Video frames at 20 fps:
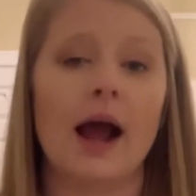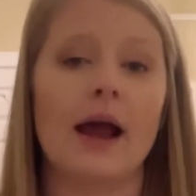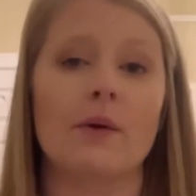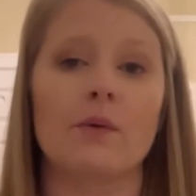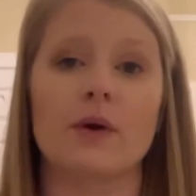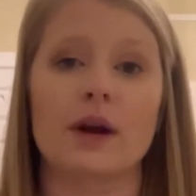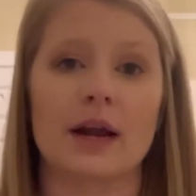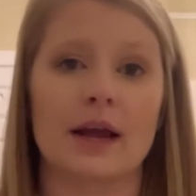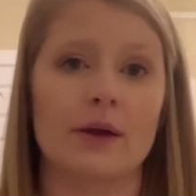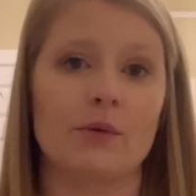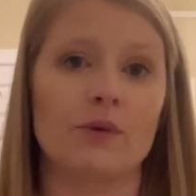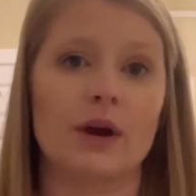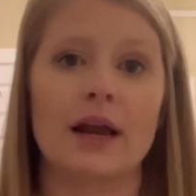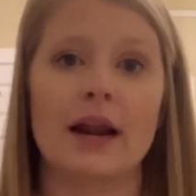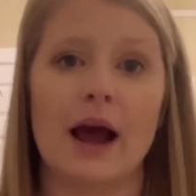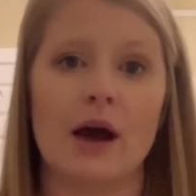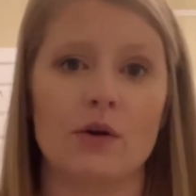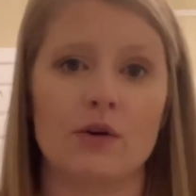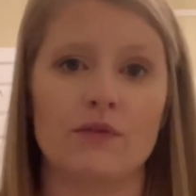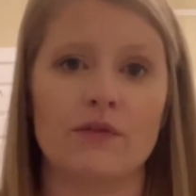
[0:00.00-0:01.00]
When I ran
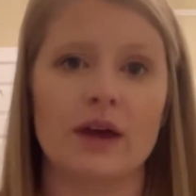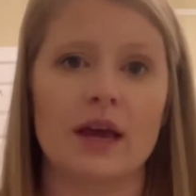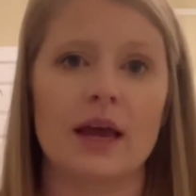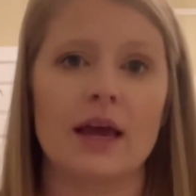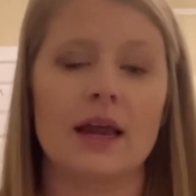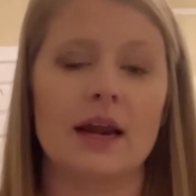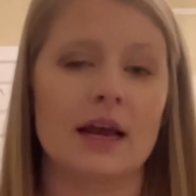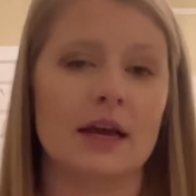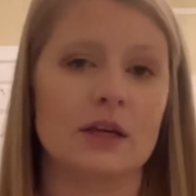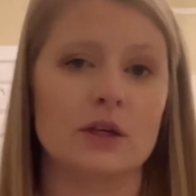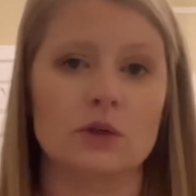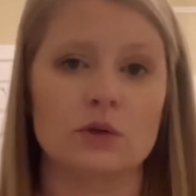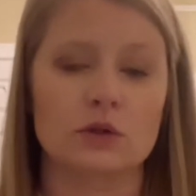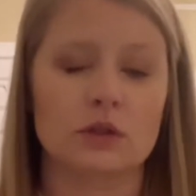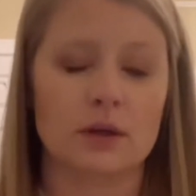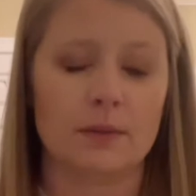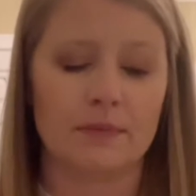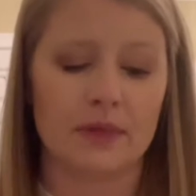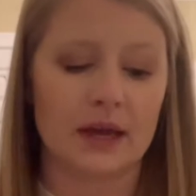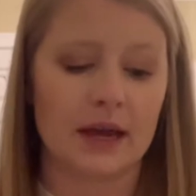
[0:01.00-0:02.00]
out of it and I used
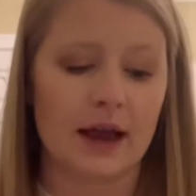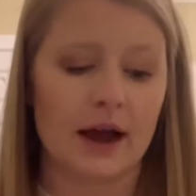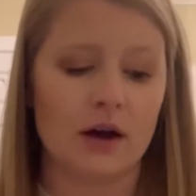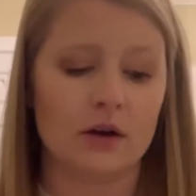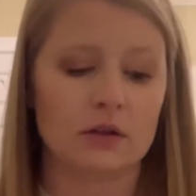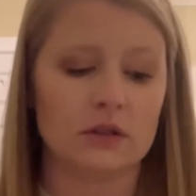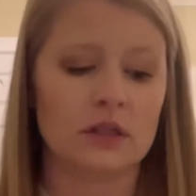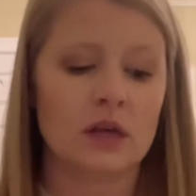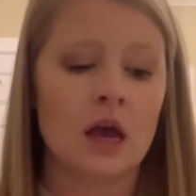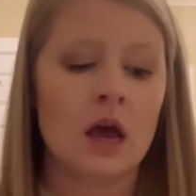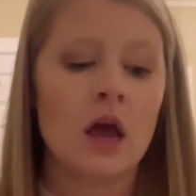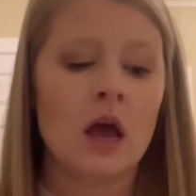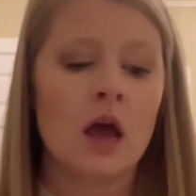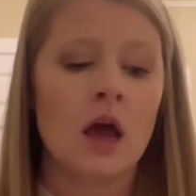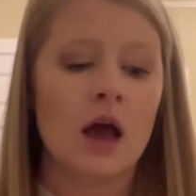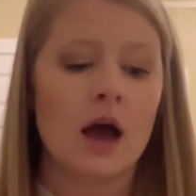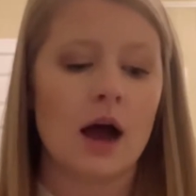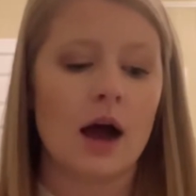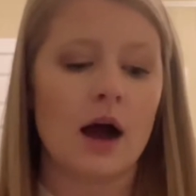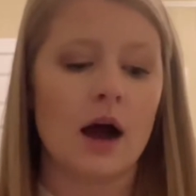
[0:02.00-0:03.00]
something else,
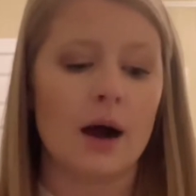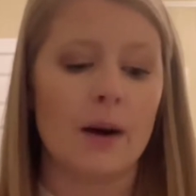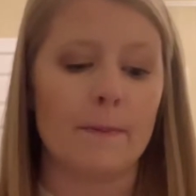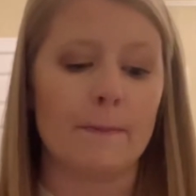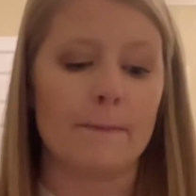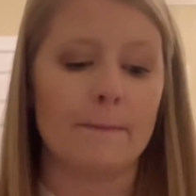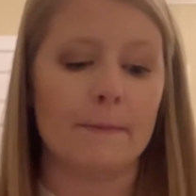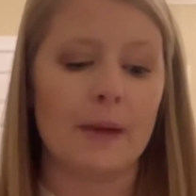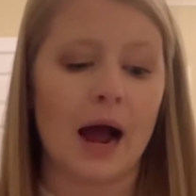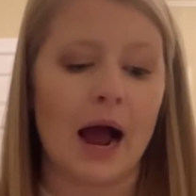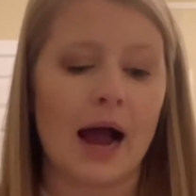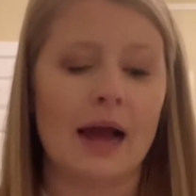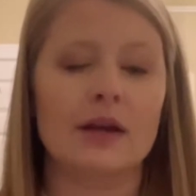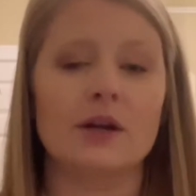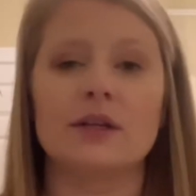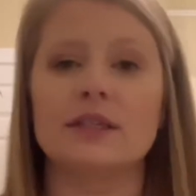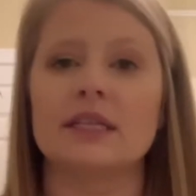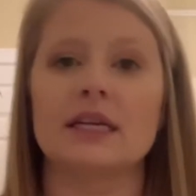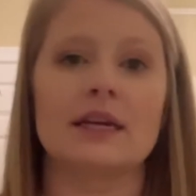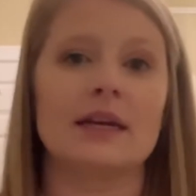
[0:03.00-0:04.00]
I
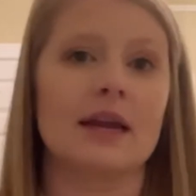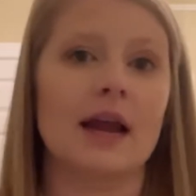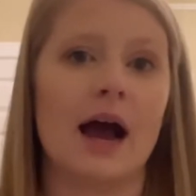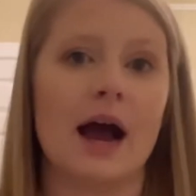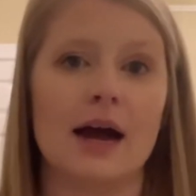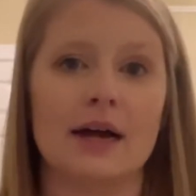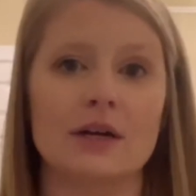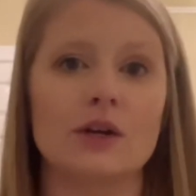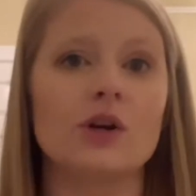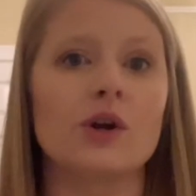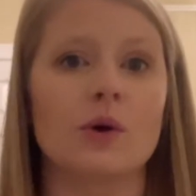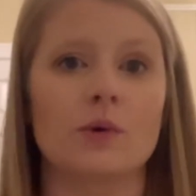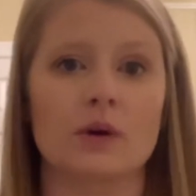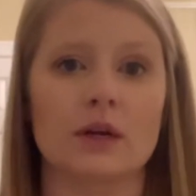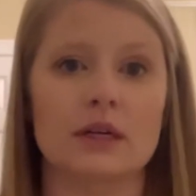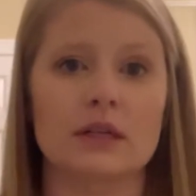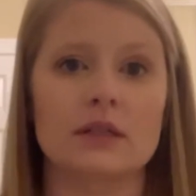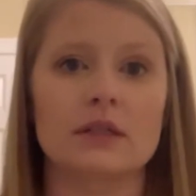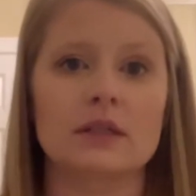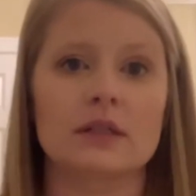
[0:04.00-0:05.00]
did not
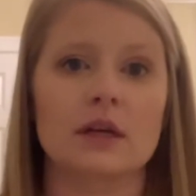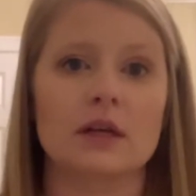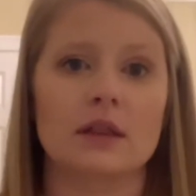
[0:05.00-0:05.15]
notice,